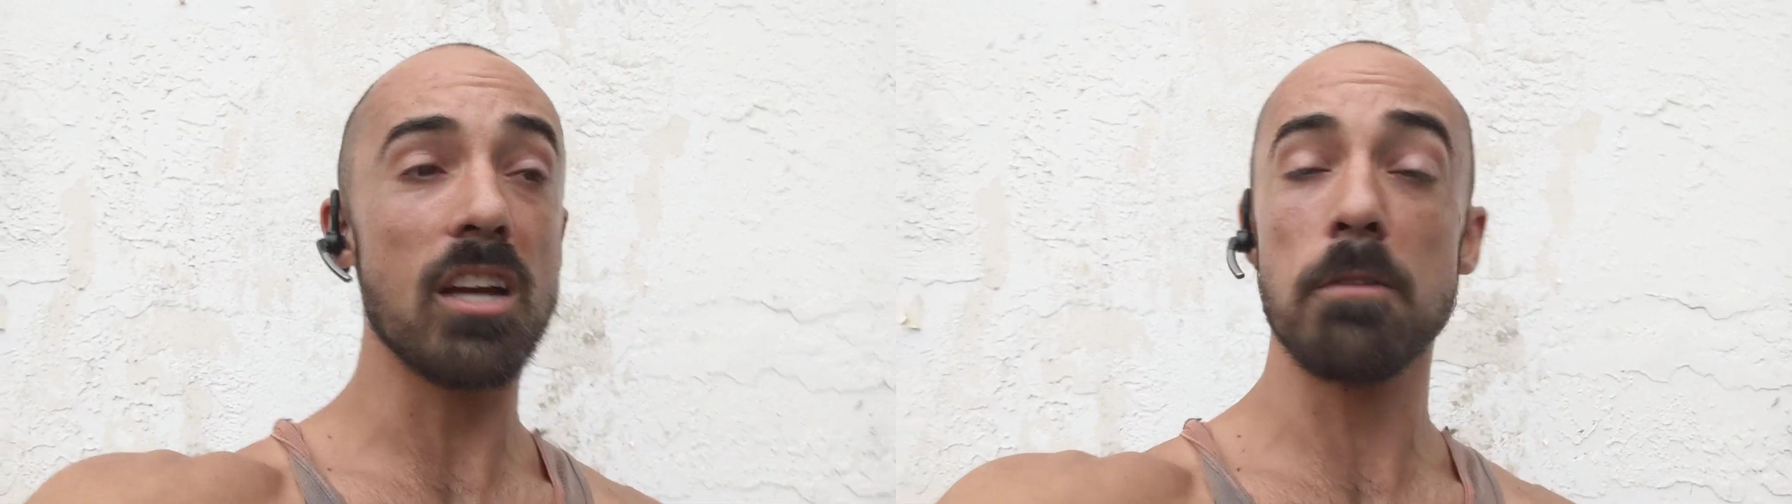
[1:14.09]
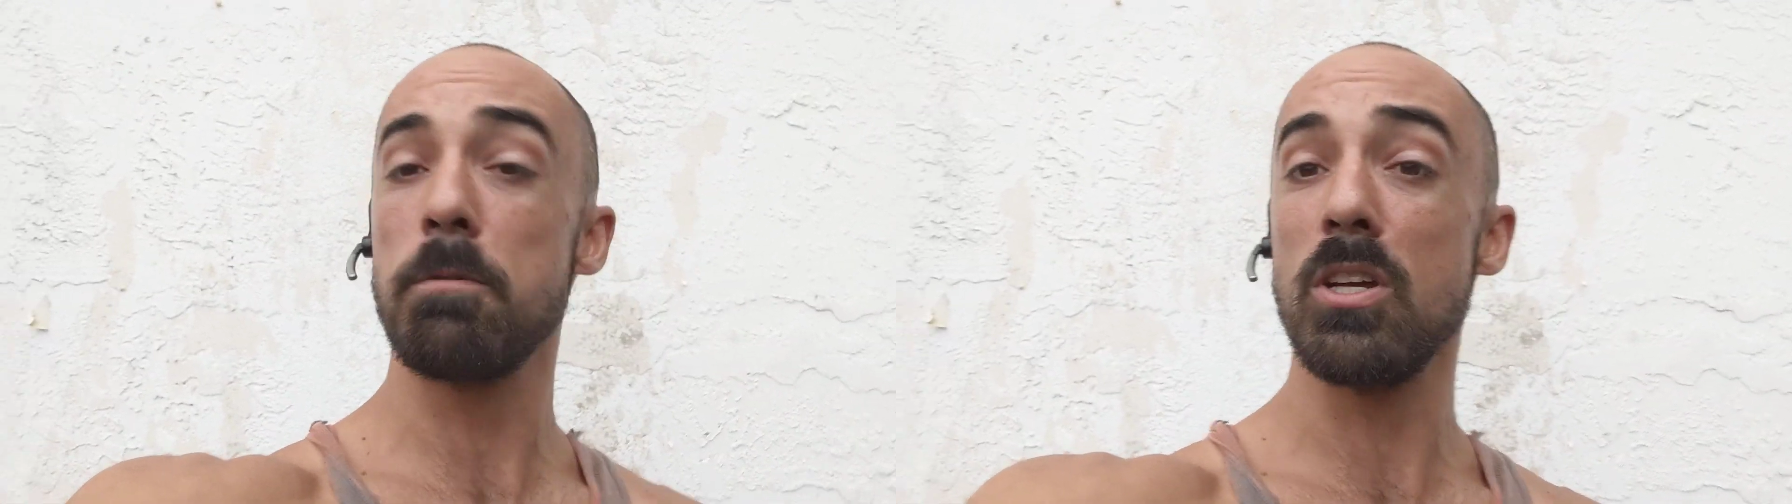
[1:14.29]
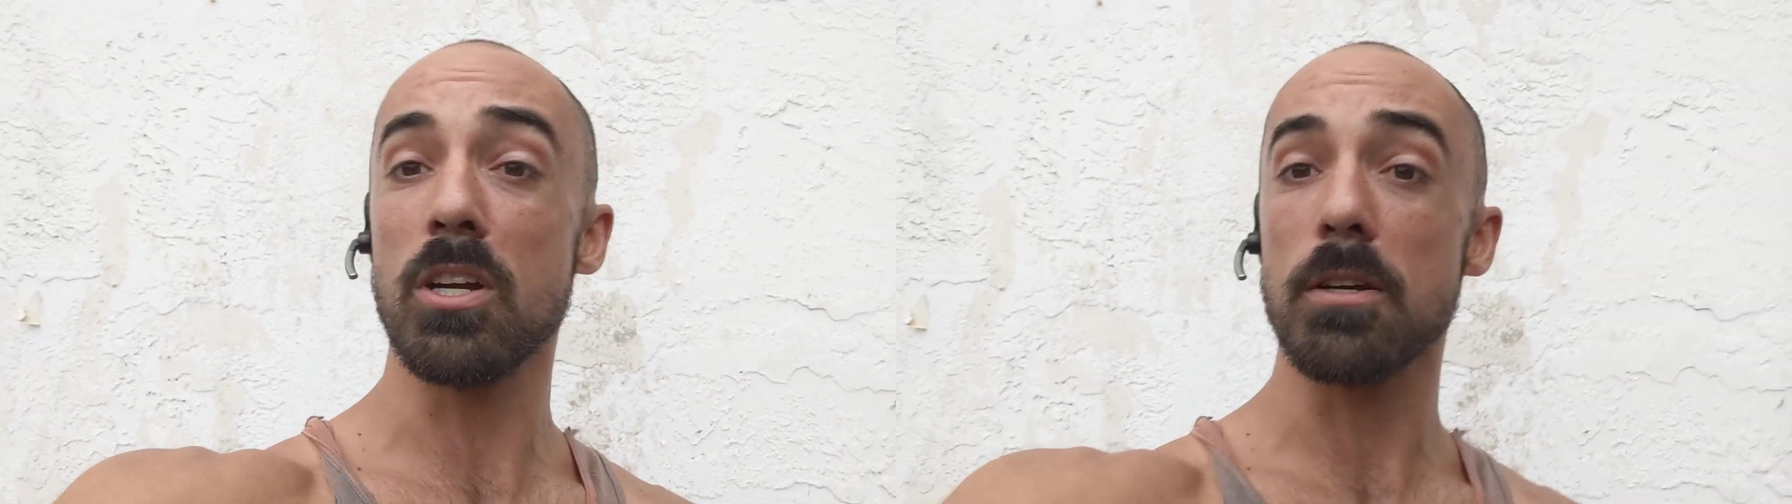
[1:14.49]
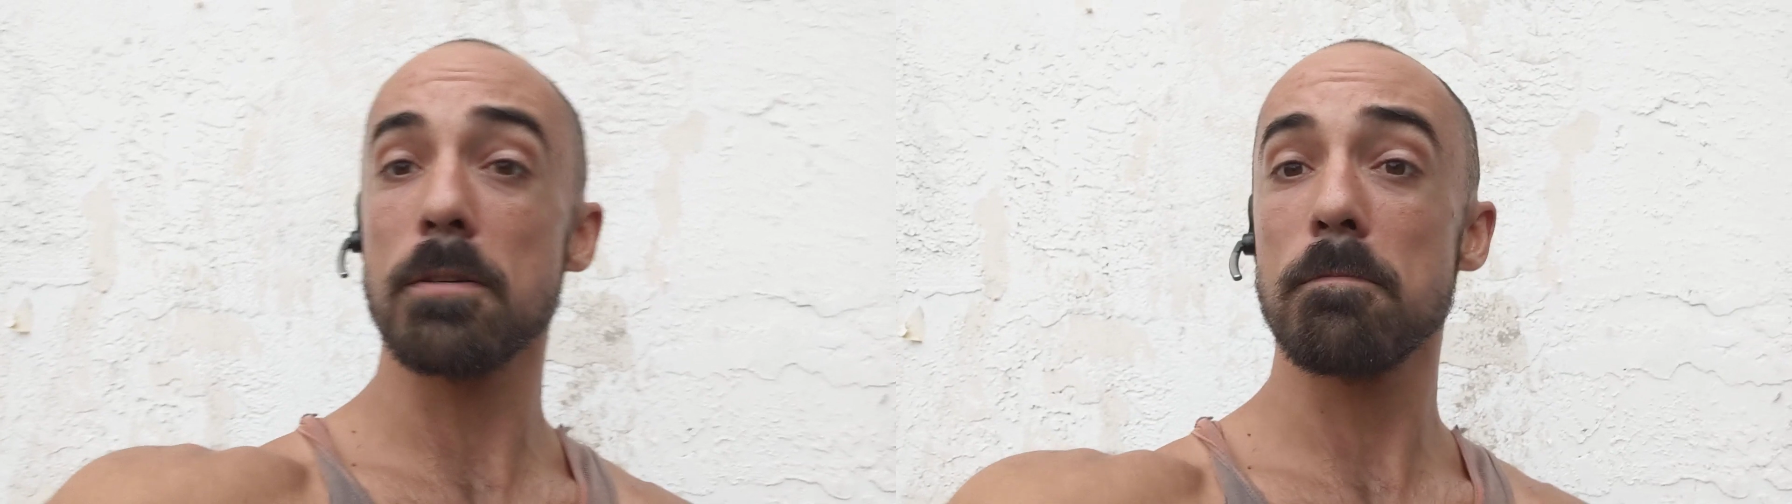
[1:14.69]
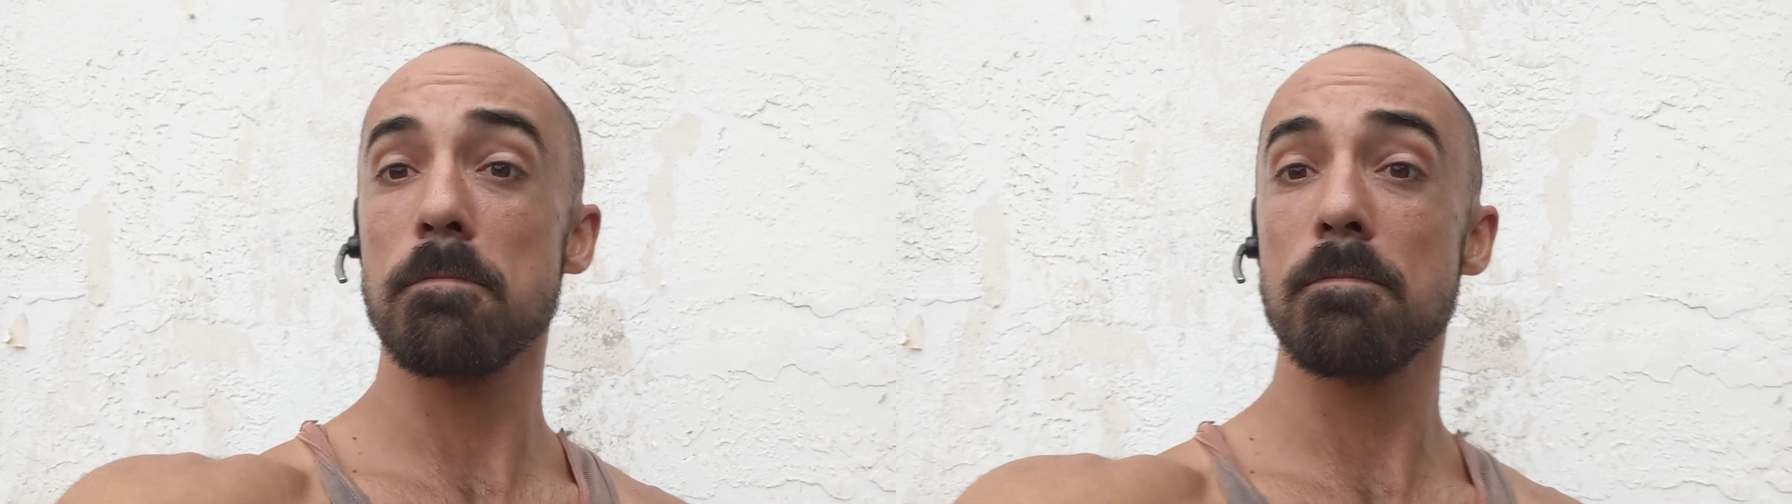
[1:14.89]
computer?
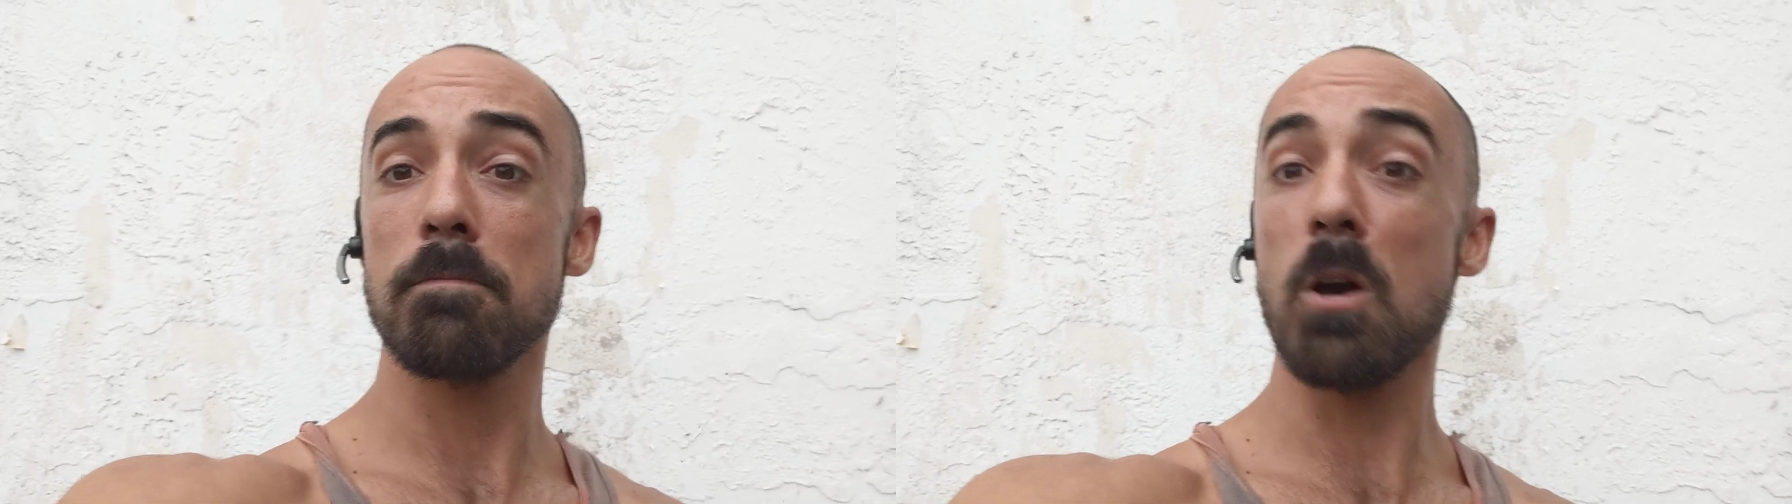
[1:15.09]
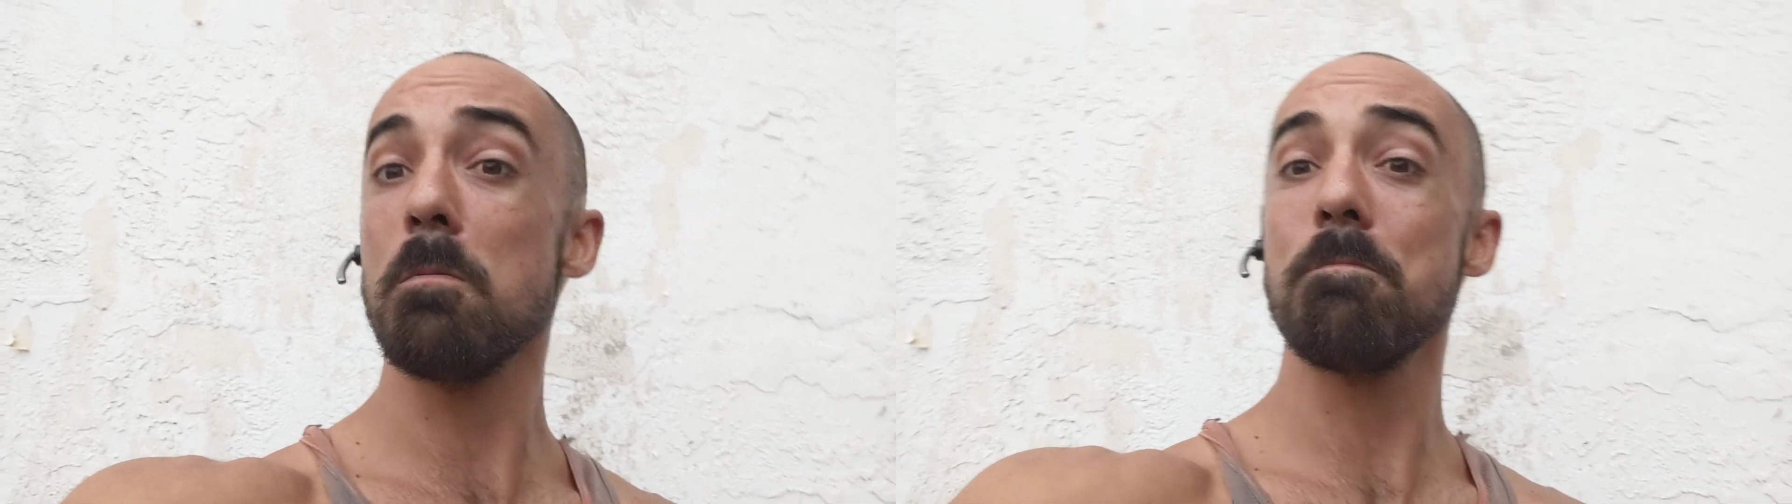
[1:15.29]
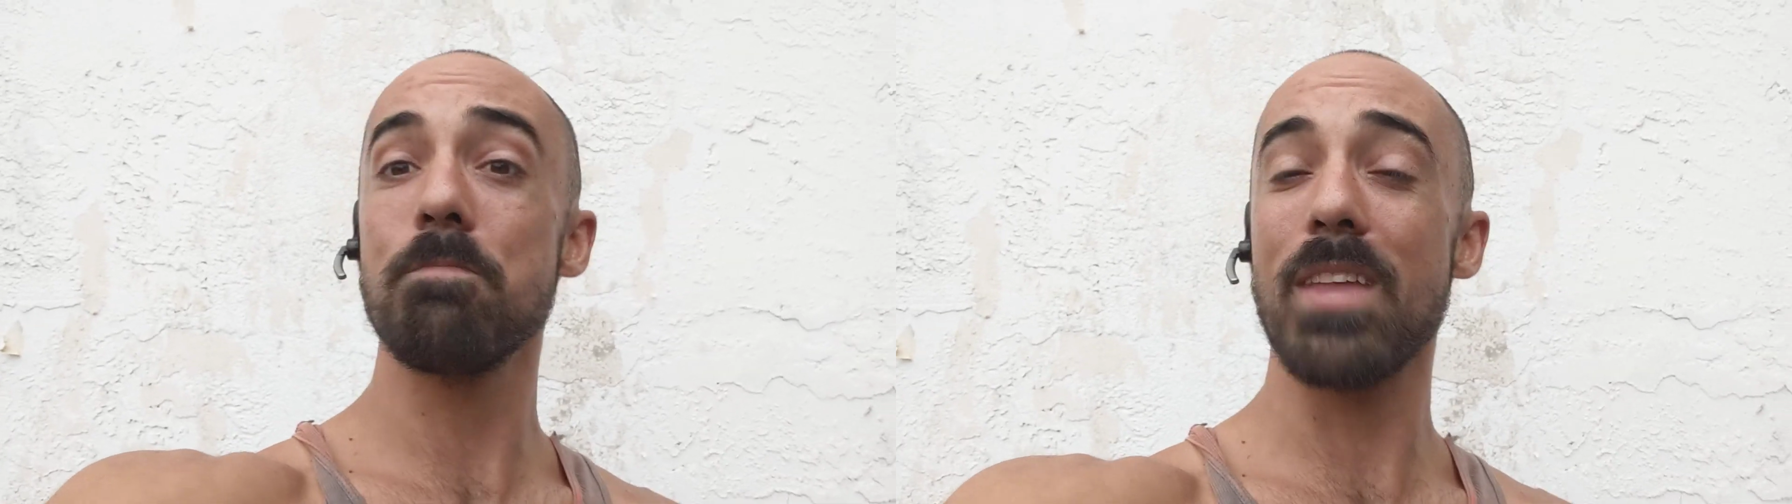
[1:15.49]
Nope.